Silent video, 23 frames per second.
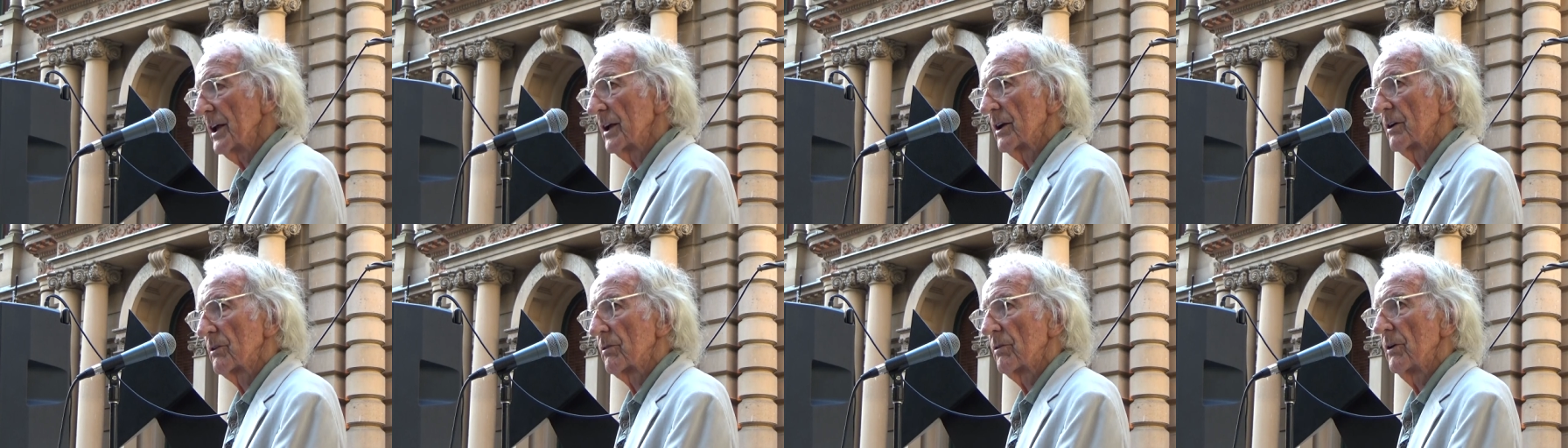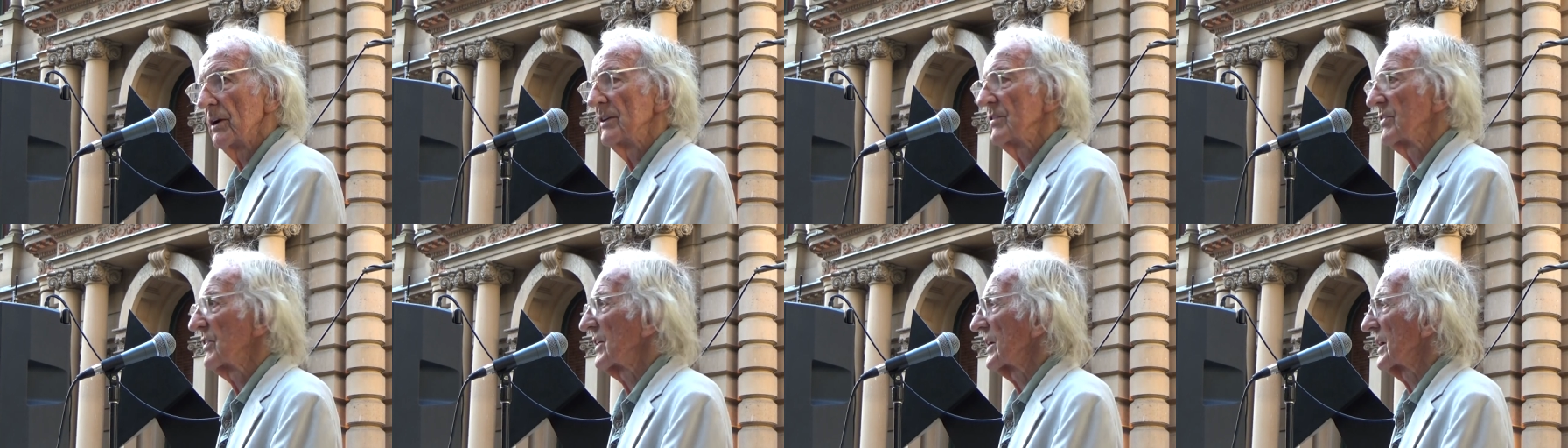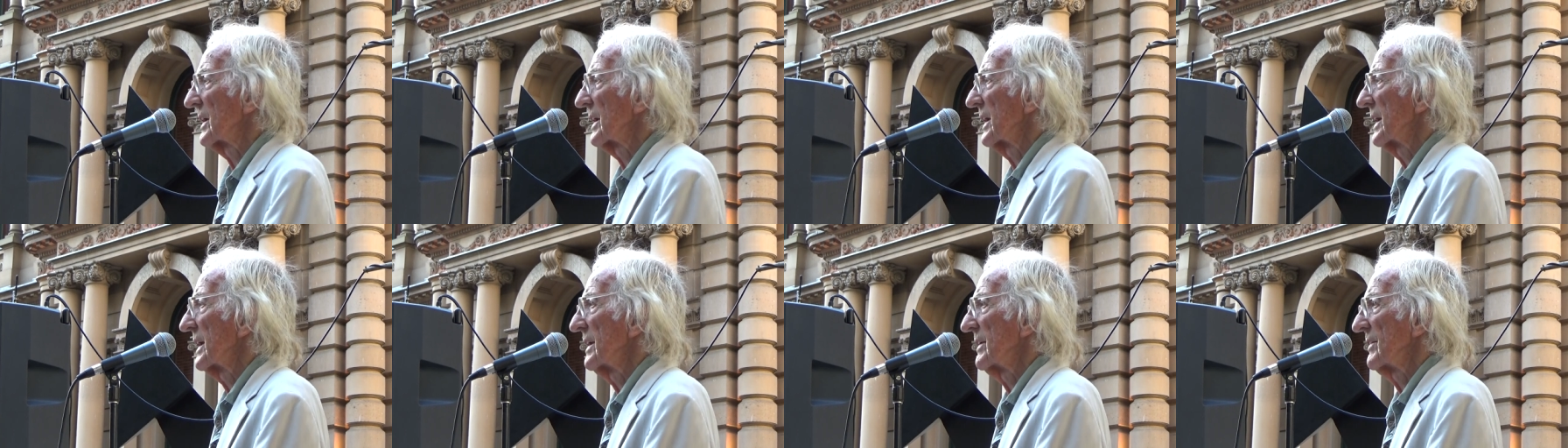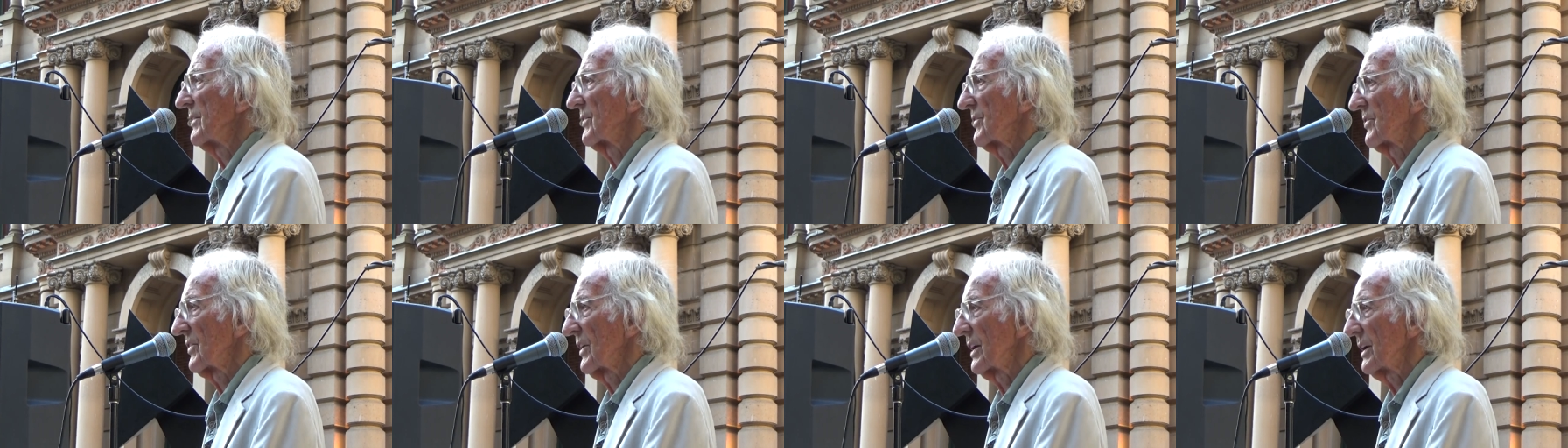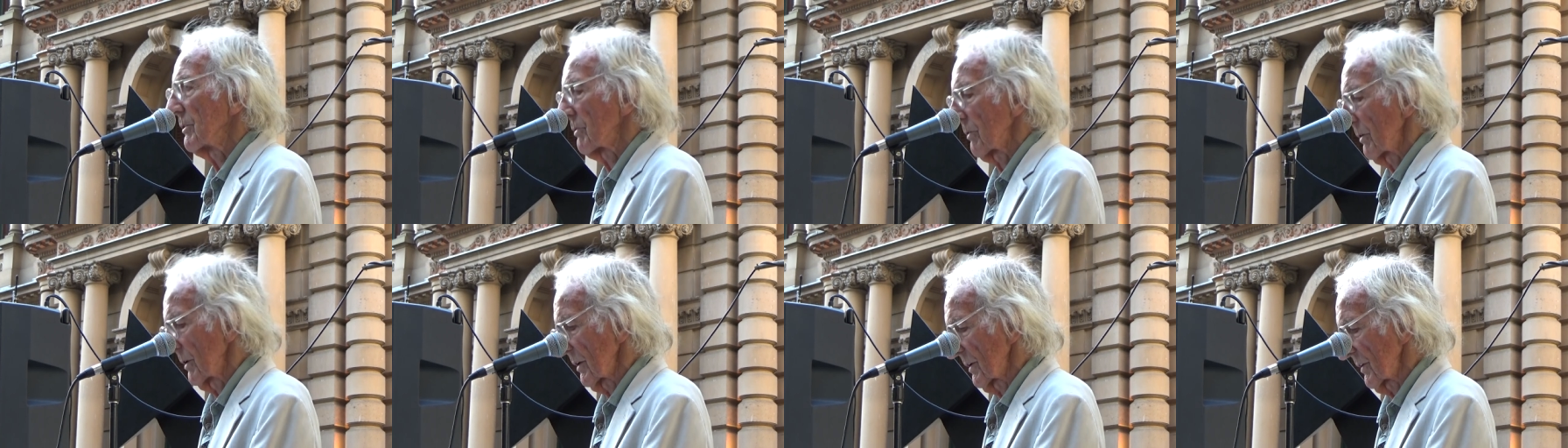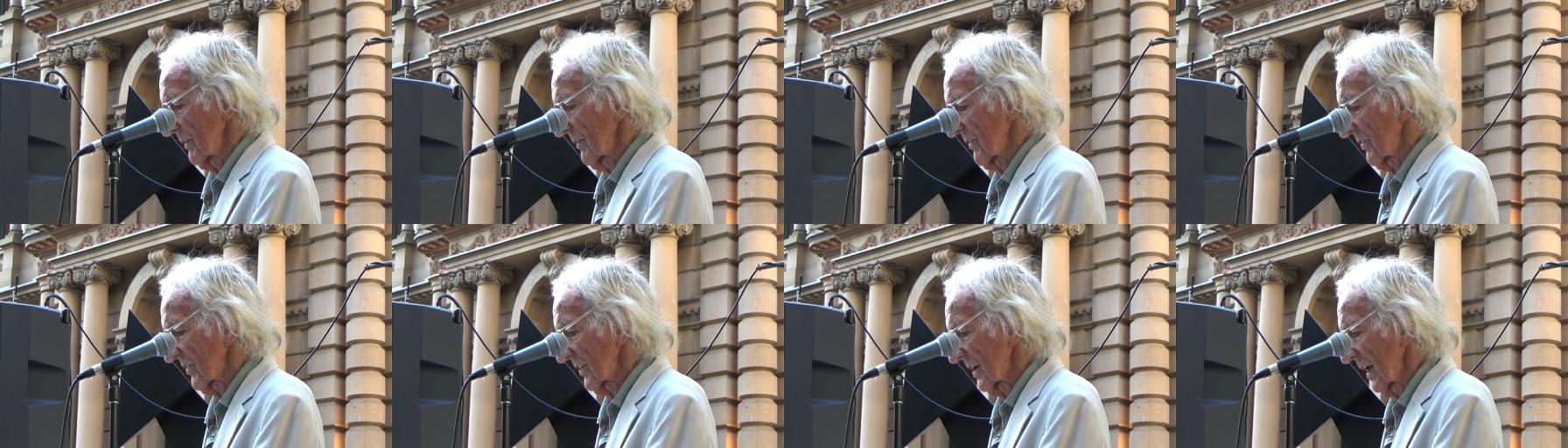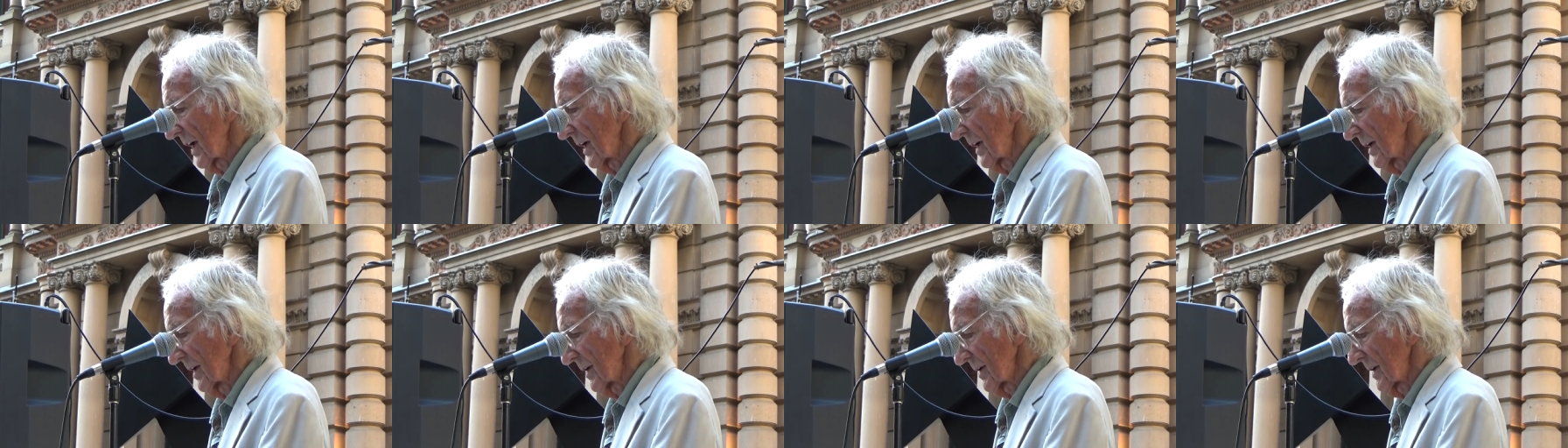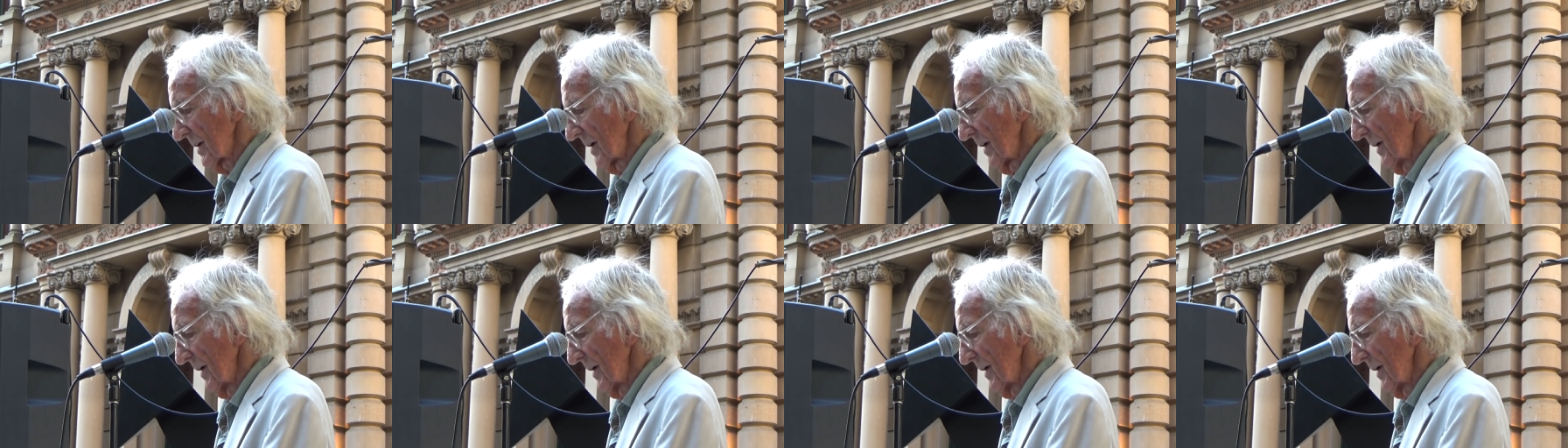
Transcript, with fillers: an increasingly secret state.